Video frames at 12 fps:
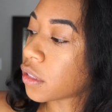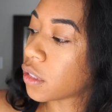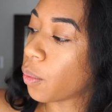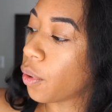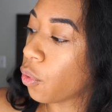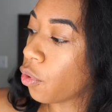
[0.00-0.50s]

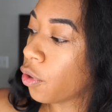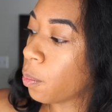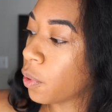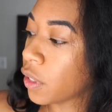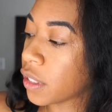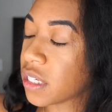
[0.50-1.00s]
So what oil
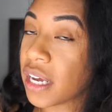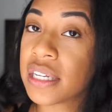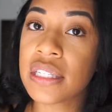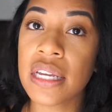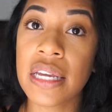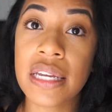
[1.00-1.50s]
pulling
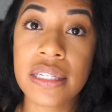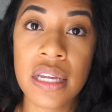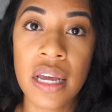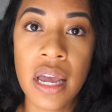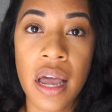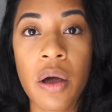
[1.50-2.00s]
does is
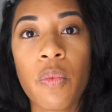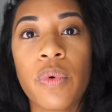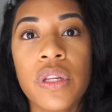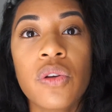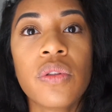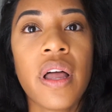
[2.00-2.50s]

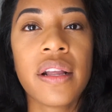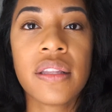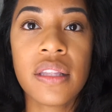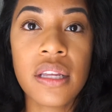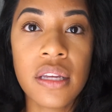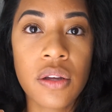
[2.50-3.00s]
when you
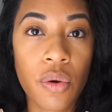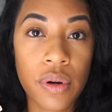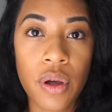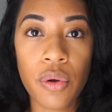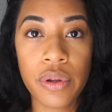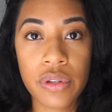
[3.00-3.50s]
let the
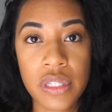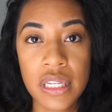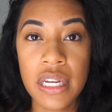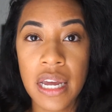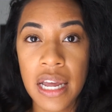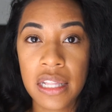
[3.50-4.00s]
coconut oil
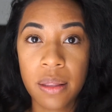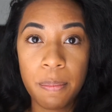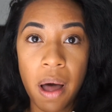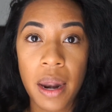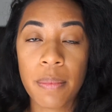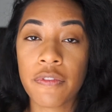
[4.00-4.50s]
sit at the
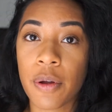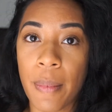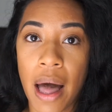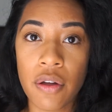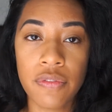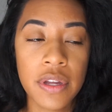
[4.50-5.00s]
bottom of your
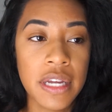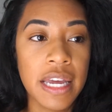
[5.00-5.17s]
mouth,